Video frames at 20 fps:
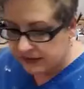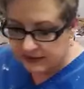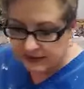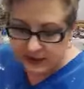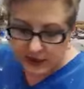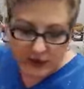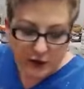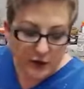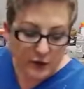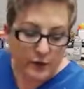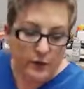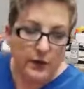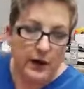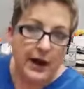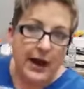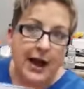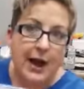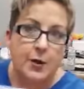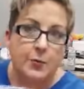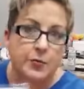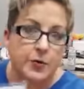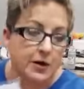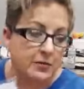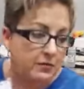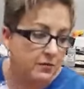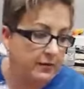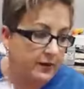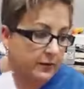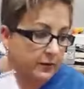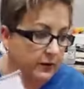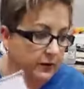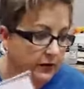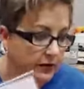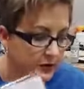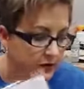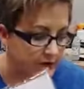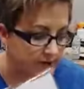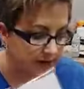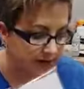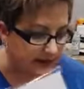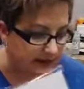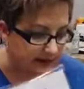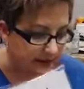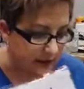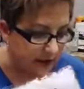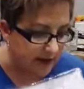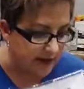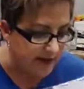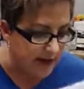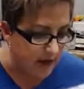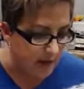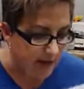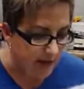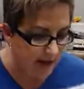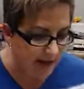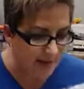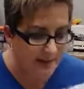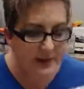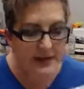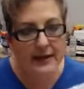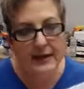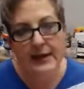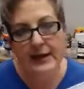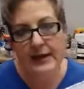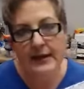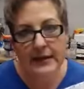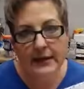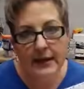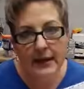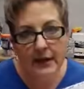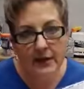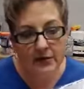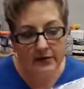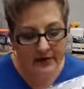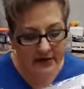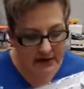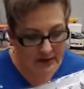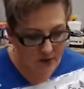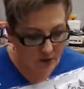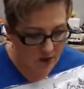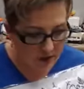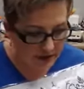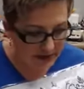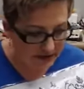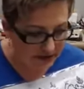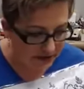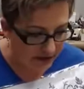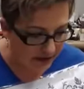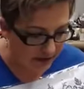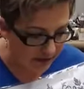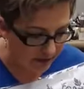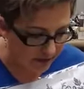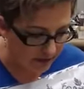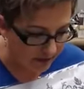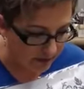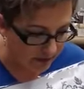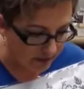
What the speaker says: So I'll probably will use sea spray, and that way I can make it any color that I want to.